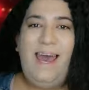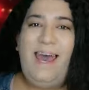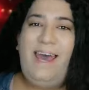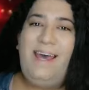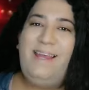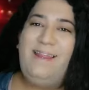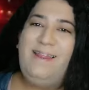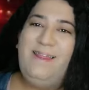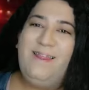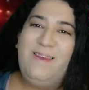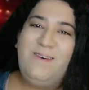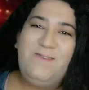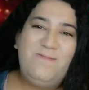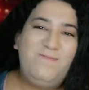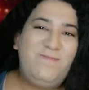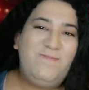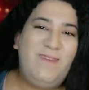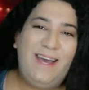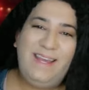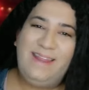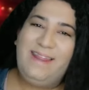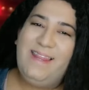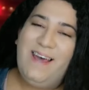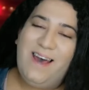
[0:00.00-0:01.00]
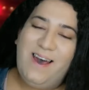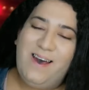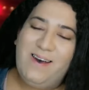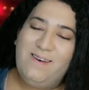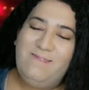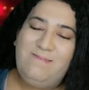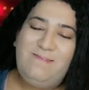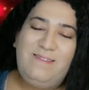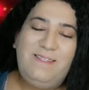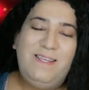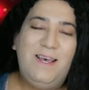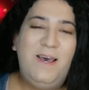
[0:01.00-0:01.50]
Hello, my
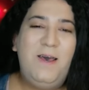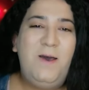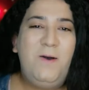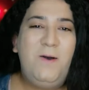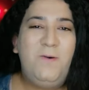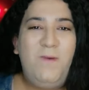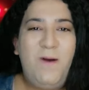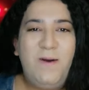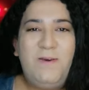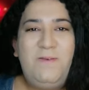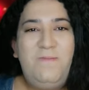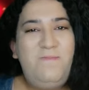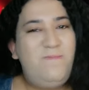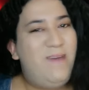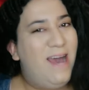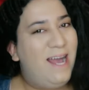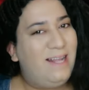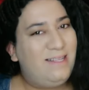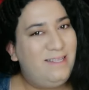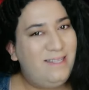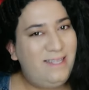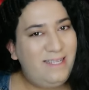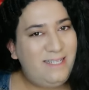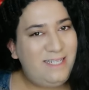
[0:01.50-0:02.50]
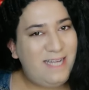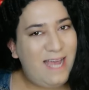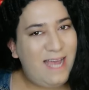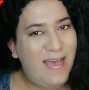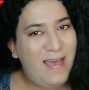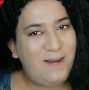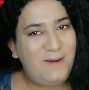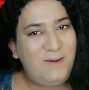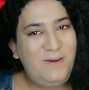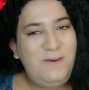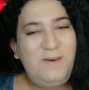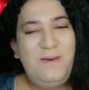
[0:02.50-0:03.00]
loves. Welcome back to the
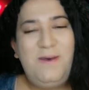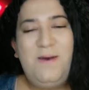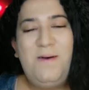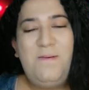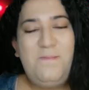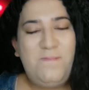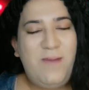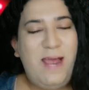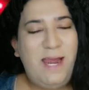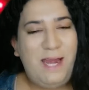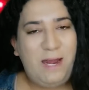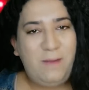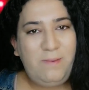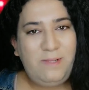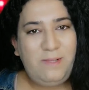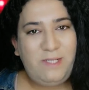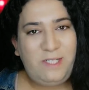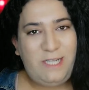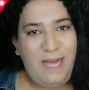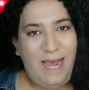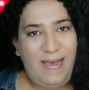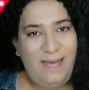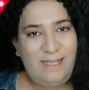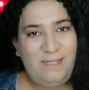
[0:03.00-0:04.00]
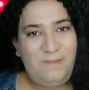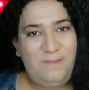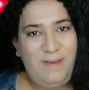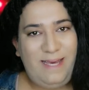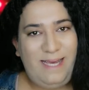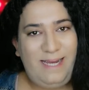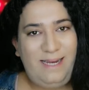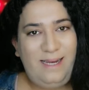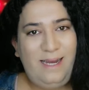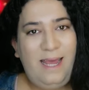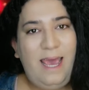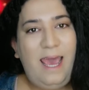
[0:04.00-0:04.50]
channel. My name is
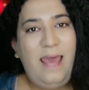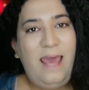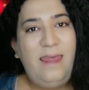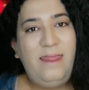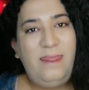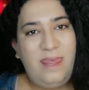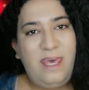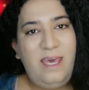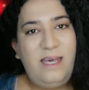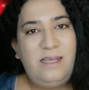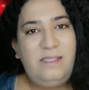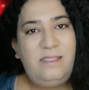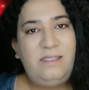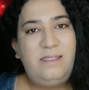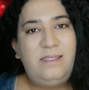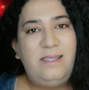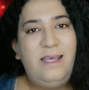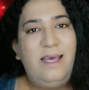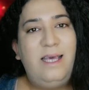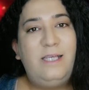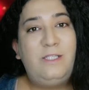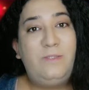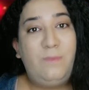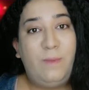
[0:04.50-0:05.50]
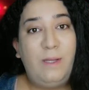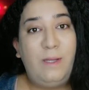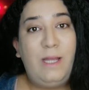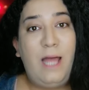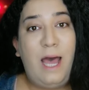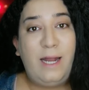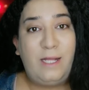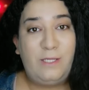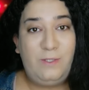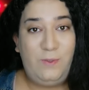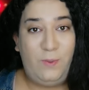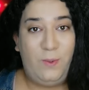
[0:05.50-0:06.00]
Jasmine, and this is
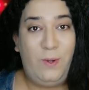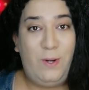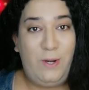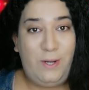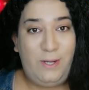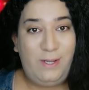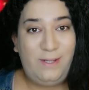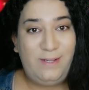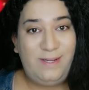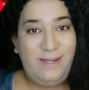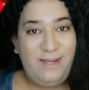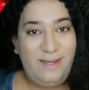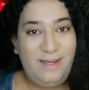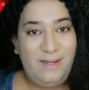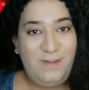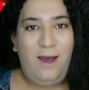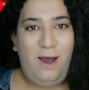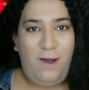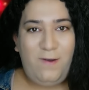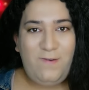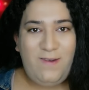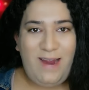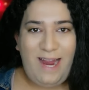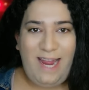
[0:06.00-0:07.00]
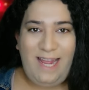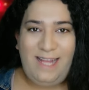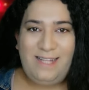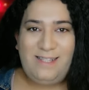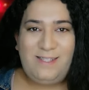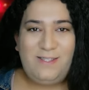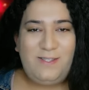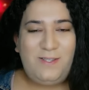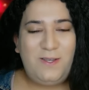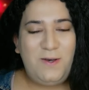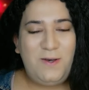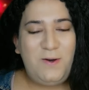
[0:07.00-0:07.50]
Melodic's World.
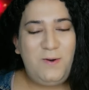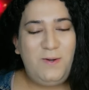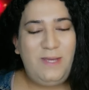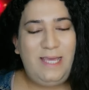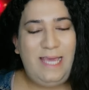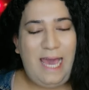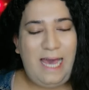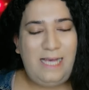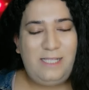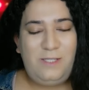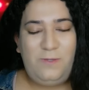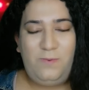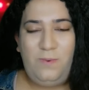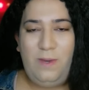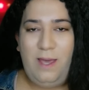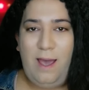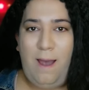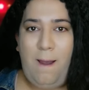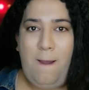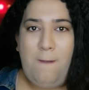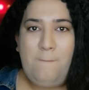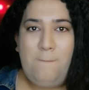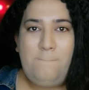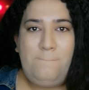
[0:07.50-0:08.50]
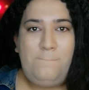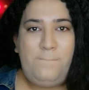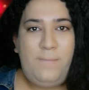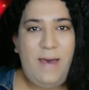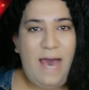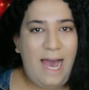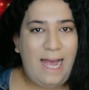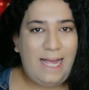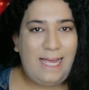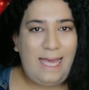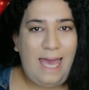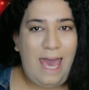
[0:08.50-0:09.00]
Alright, so yes, we are
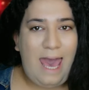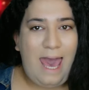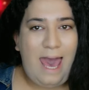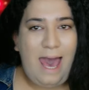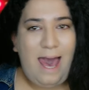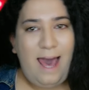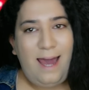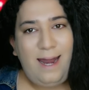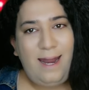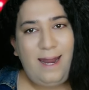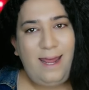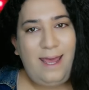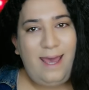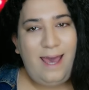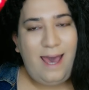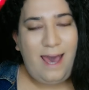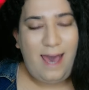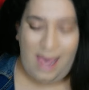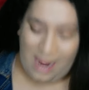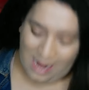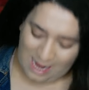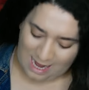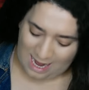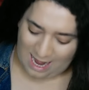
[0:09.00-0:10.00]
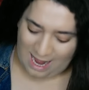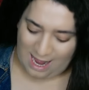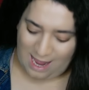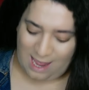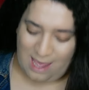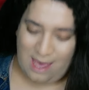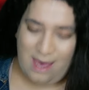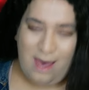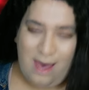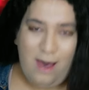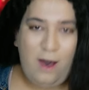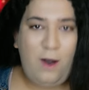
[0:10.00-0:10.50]
back at it,
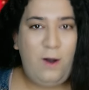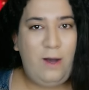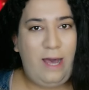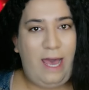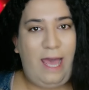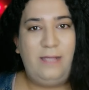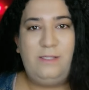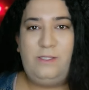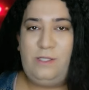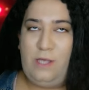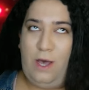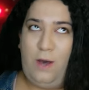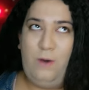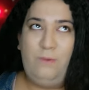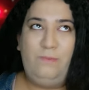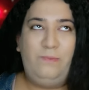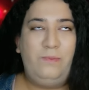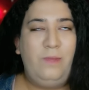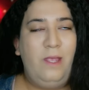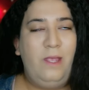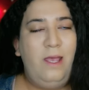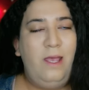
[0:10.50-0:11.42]
honey. Okay, so